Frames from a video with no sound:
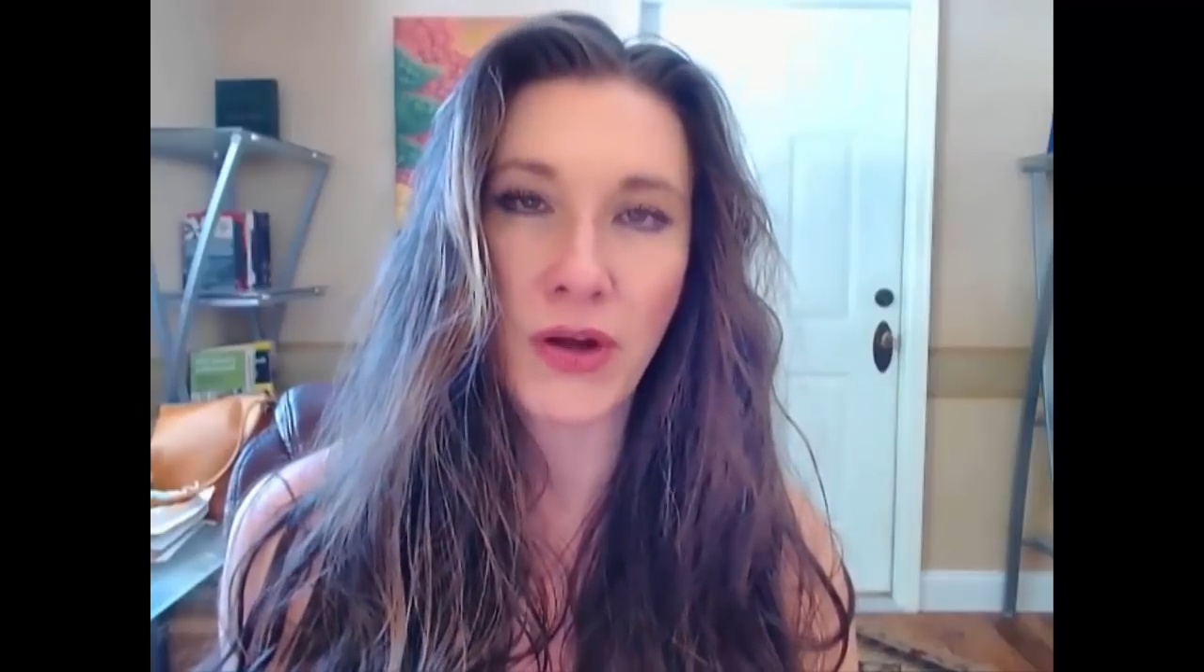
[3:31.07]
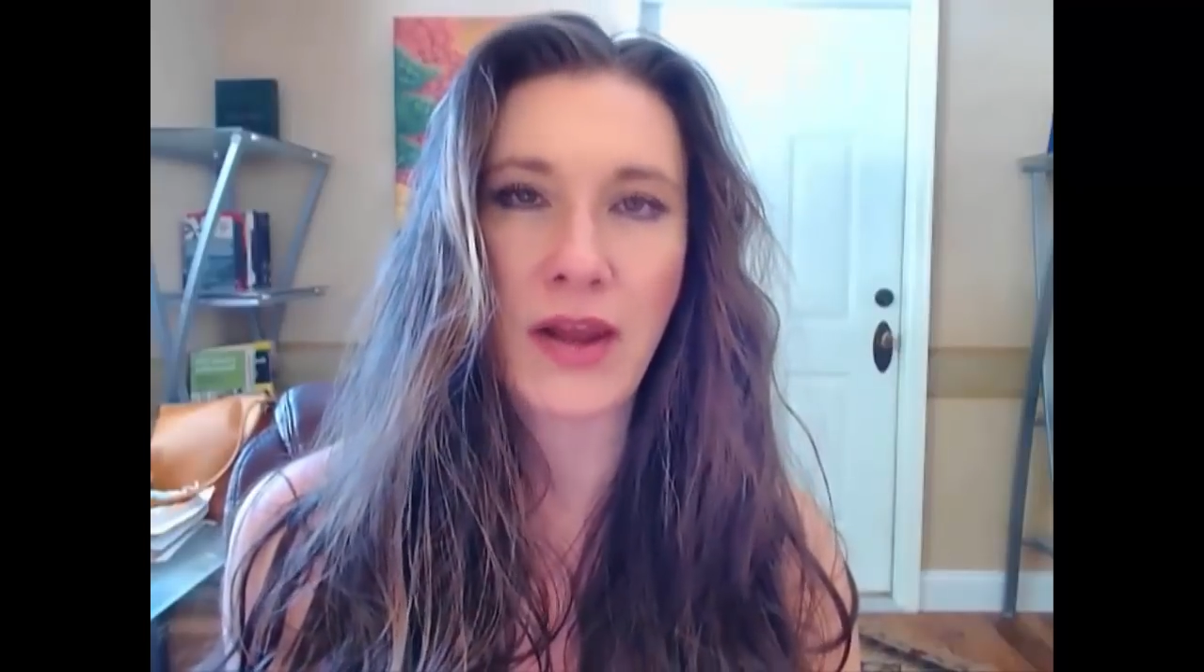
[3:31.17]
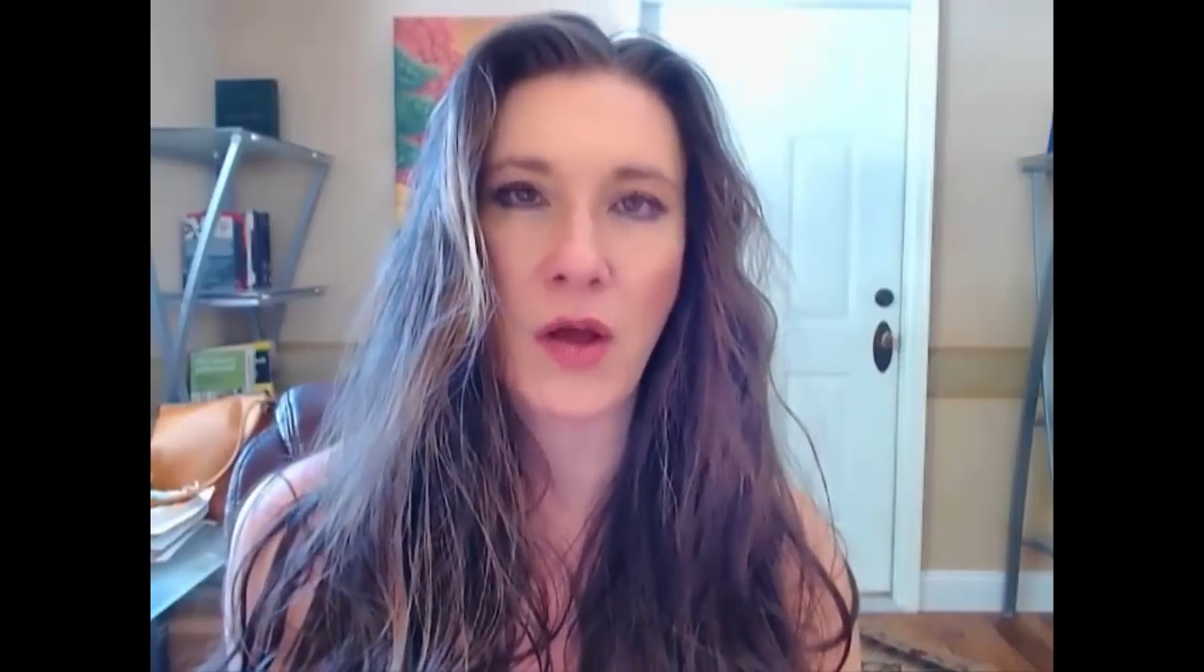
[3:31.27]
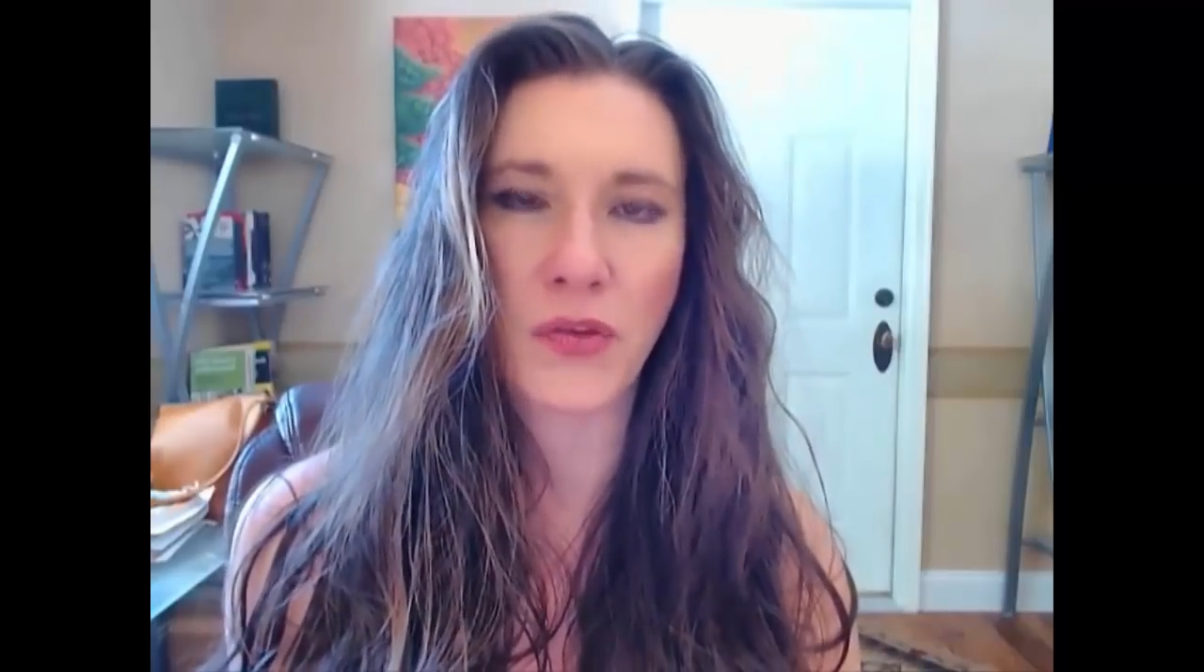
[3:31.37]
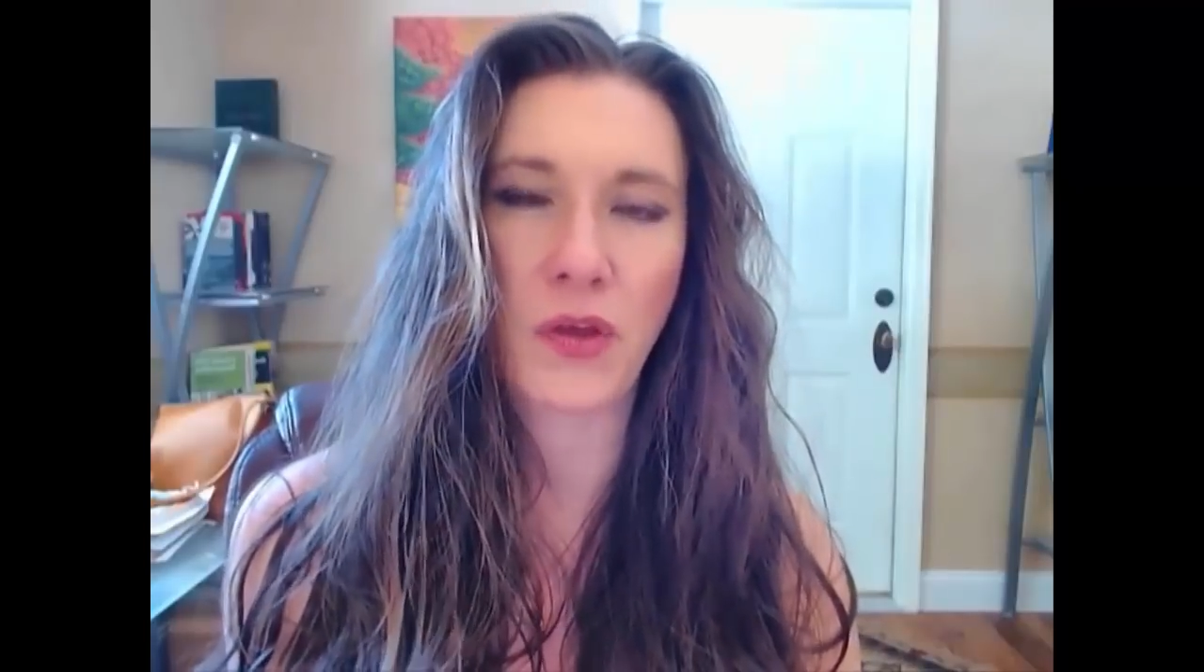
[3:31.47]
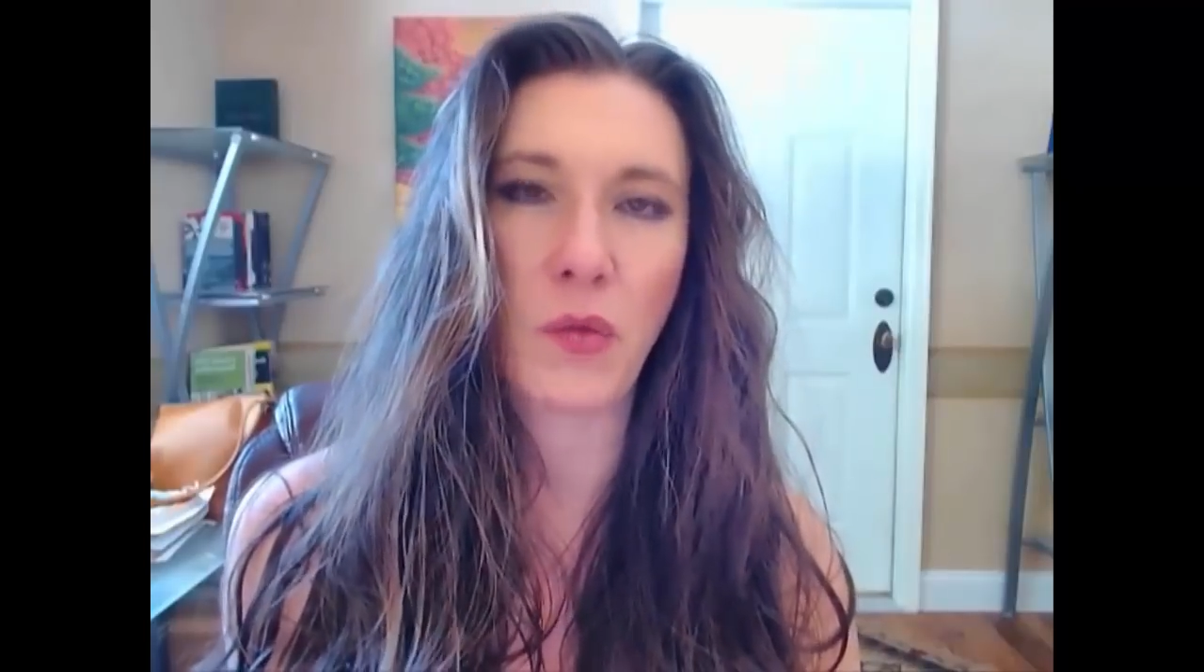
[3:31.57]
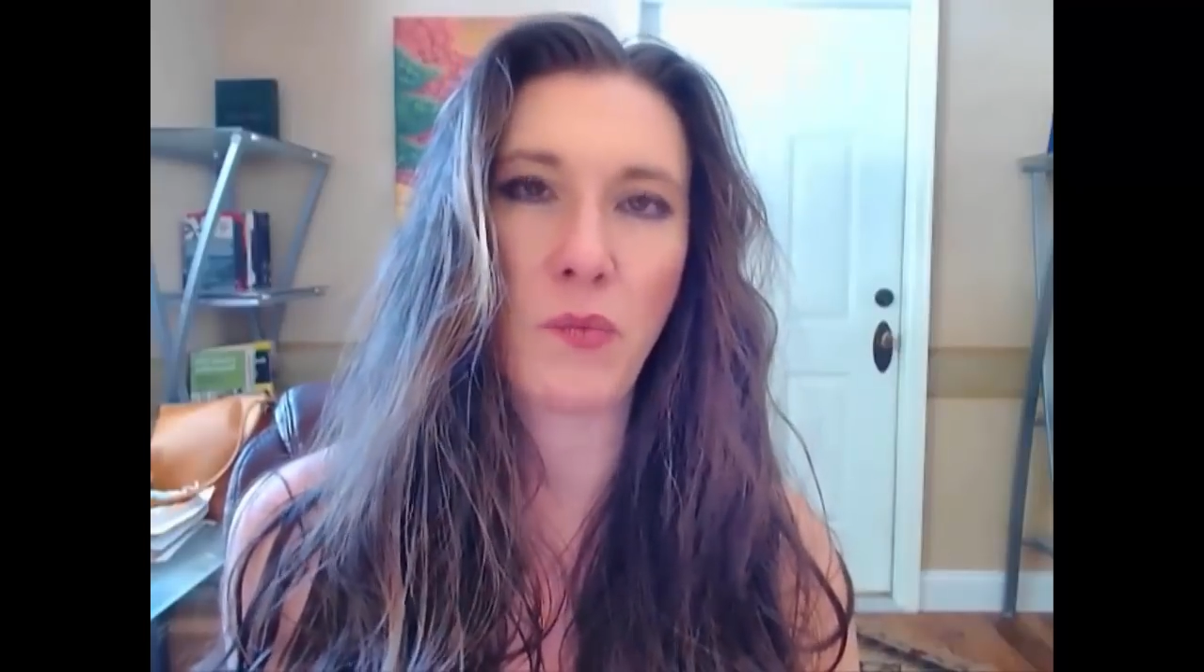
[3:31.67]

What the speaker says: and also